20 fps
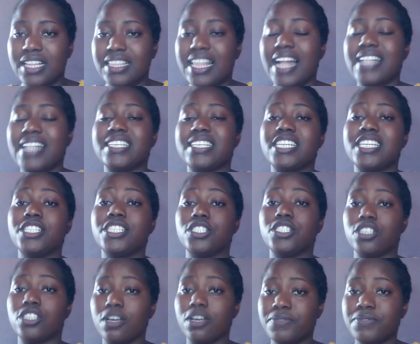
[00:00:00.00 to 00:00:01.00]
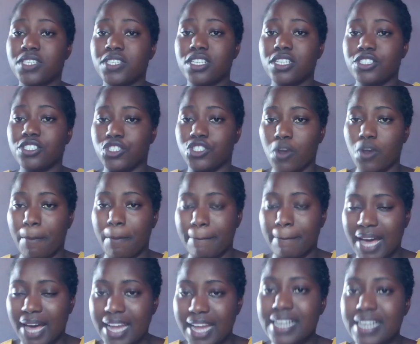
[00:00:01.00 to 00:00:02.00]
that it softens your
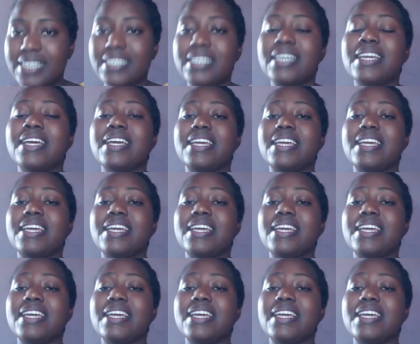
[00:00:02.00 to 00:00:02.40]
mind,